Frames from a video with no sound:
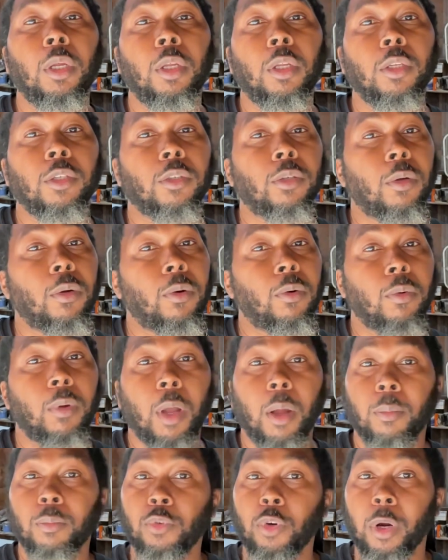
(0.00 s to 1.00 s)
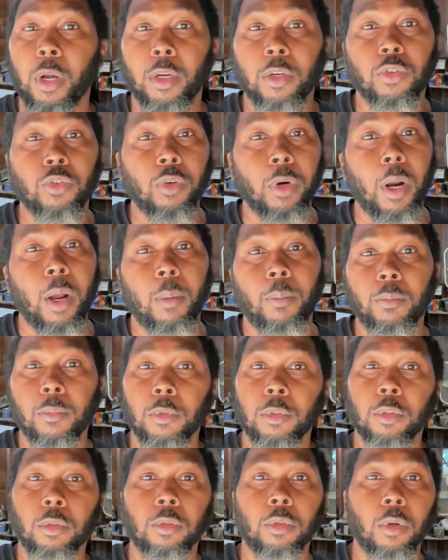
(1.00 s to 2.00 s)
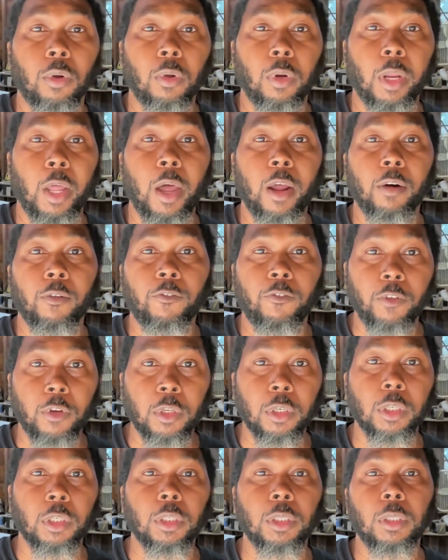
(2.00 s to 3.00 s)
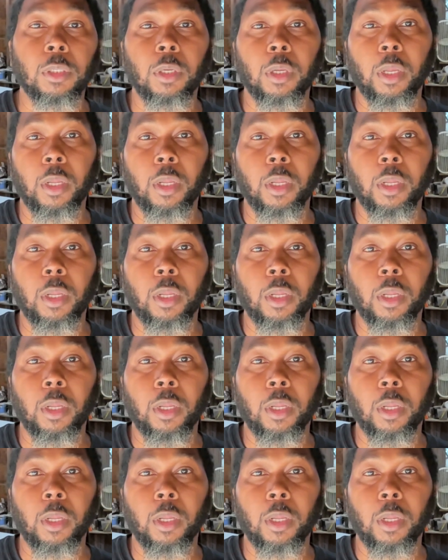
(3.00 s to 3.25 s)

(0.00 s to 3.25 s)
So I'm trying to drop, a lot of footage